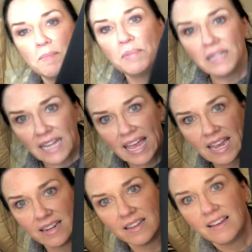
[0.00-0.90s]

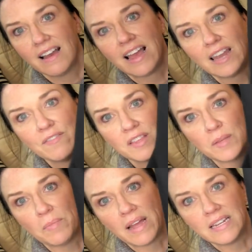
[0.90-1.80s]
plain. I love that the
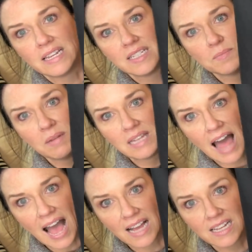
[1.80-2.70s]
button is
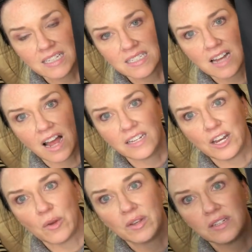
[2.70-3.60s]
black. It's not, you
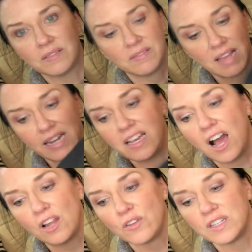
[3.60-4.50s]
know, any
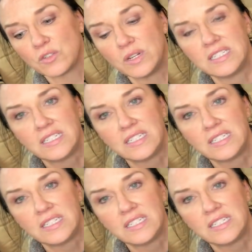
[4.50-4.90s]
color that's going to